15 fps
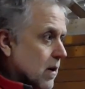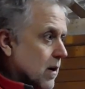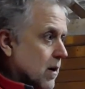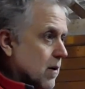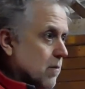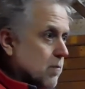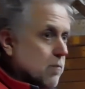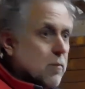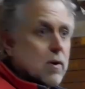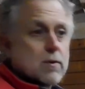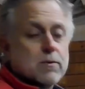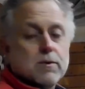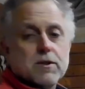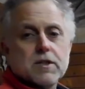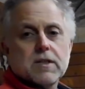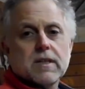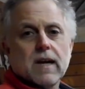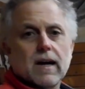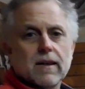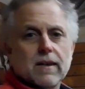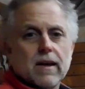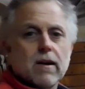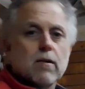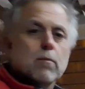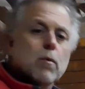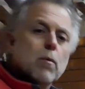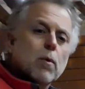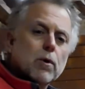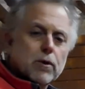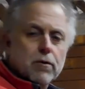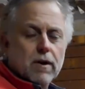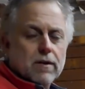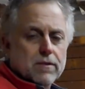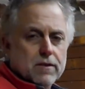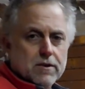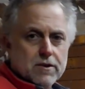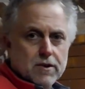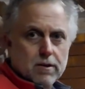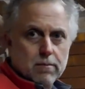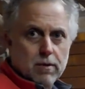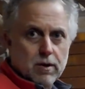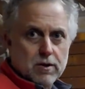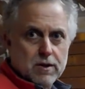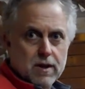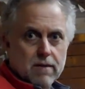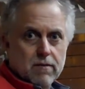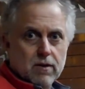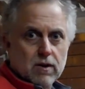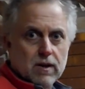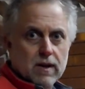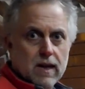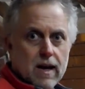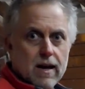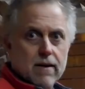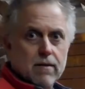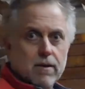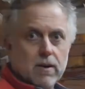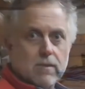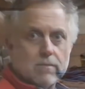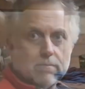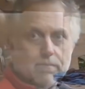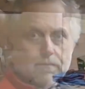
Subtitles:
Perhaps we'll just cut there and we'll wander around to the stern post and have a look at that area.